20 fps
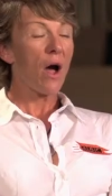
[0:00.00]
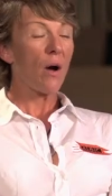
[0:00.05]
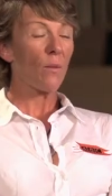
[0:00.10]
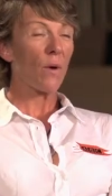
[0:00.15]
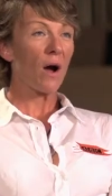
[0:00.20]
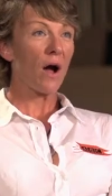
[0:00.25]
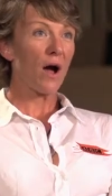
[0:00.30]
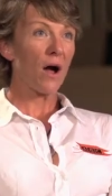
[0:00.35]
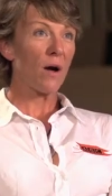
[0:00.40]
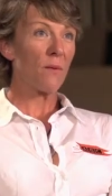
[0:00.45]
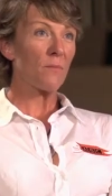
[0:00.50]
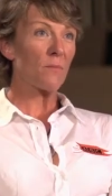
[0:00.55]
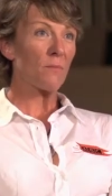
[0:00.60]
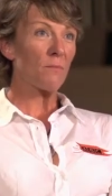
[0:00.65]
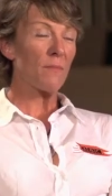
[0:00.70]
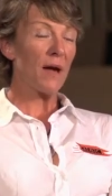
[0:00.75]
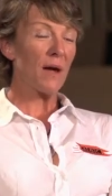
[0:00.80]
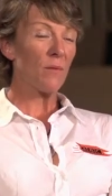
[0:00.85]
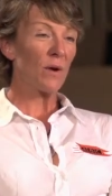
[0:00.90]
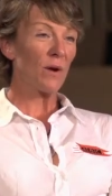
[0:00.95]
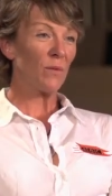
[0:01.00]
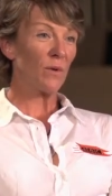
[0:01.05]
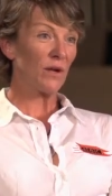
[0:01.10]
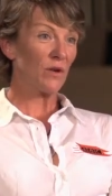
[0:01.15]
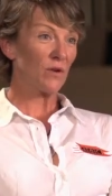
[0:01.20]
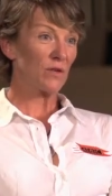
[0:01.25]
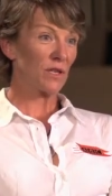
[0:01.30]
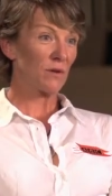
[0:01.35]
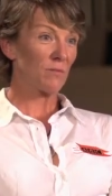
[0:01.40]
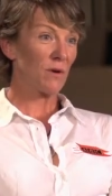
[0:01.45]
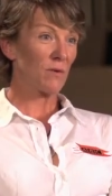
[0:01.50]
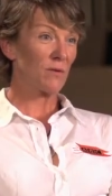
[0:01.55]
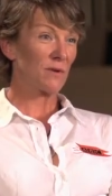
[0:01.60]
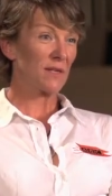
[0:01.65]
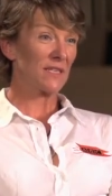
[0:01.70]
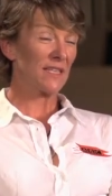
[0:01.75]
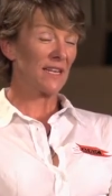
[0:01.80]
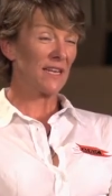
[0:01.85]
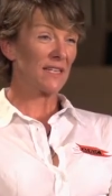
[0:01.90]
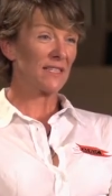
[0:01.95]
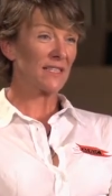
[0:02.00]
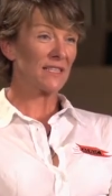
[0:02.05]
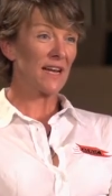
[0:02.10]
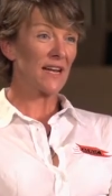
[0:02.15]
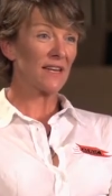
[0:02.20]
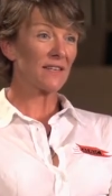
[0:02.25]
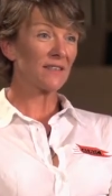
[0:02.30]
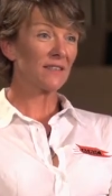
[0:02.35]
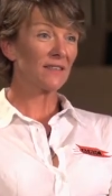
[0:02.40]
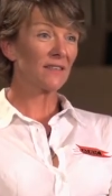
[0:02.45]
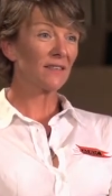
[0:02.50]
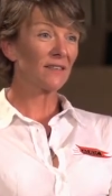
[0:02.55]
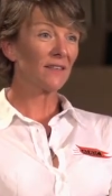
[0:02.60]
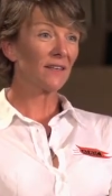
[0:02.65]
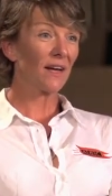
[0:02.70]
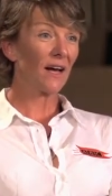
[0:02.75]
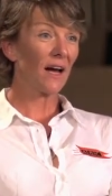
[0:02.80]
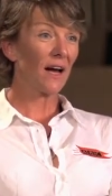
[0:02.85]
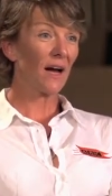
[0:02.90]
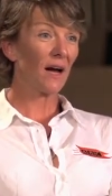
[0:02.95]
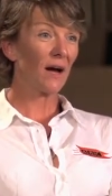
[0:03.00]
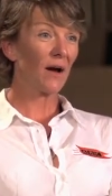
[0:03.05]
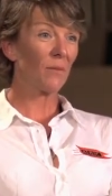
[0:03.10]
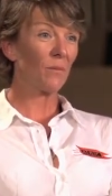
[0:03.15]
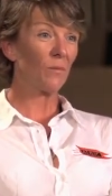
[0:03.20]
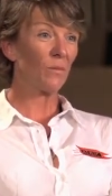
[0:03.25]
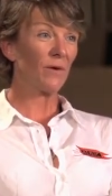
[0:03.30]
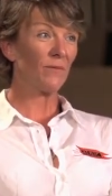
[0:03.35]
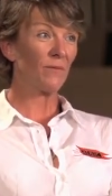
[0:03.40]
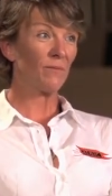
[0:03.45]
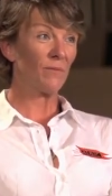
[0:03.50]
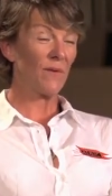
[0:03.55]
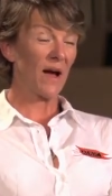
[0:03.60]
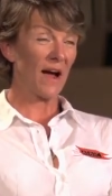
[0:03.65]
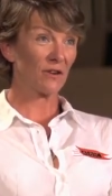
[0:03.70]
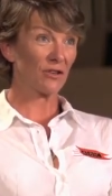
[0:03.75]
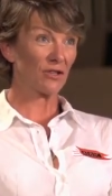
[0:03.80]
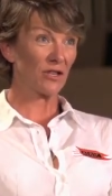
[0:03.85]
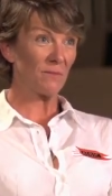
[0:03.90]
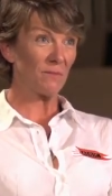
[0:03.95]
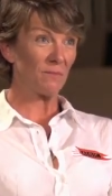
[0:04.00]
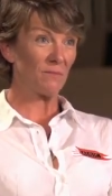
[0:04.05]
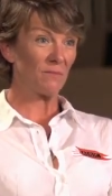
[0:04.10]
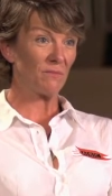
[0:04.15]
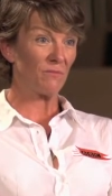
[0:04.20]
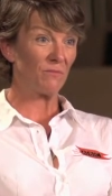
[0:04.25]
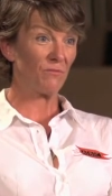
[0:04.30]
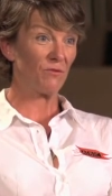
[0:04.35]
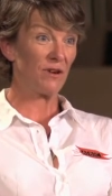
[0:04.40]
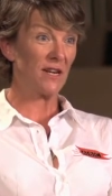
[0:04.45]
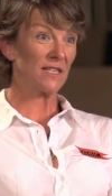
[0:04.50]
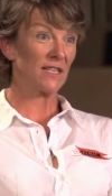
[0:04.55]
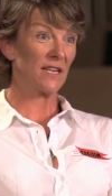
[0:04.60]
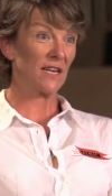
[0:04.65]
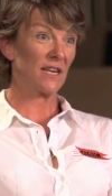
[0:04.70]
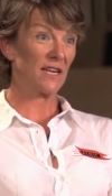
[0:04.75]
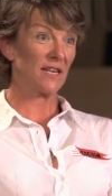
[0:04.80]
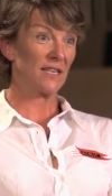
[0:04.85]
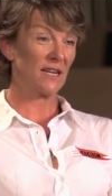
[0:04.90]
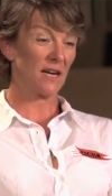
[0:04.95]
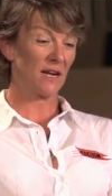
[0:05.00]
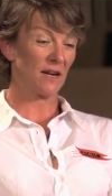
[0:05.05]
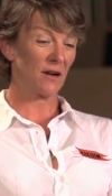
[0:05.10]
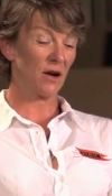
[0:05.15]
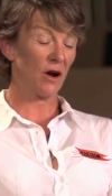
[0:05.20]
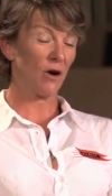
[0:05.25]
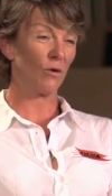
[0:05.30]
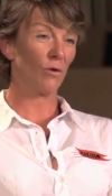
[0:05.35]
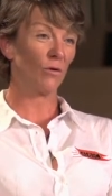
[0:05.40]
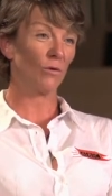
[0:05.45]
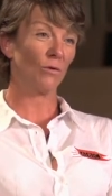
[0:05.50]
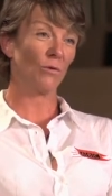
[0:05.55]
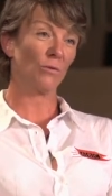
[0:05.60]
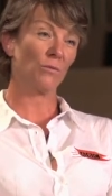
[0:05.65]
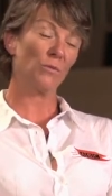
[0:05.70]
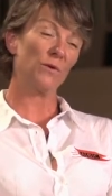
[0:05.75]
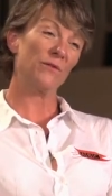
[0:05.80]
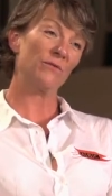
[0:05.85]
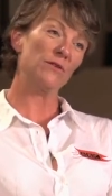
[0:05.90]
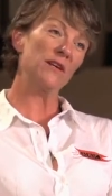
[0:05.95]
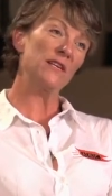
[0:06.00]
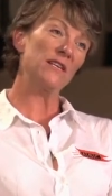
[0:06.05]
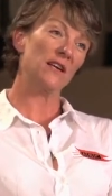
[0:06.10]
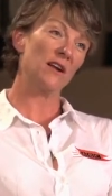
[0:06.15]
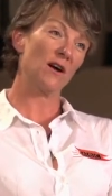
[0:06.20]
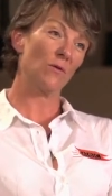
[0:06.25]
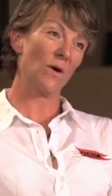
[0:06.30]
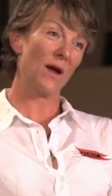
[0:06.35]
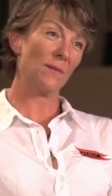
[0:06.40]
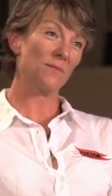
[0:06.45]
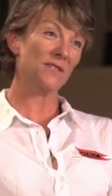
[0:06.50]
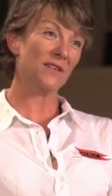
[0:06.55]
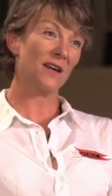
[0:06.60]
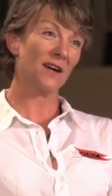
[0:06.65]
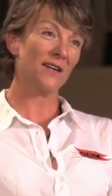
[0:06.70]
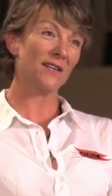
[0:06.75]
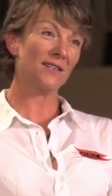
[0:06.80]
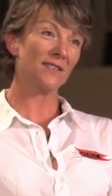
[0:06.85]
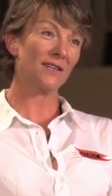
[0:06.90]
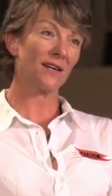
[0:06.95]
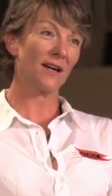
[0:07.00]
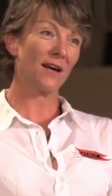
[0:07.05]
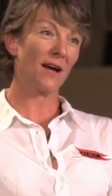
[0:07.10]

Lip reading: The main way we use at the moment is the internet. We've actually recently we've redone our website.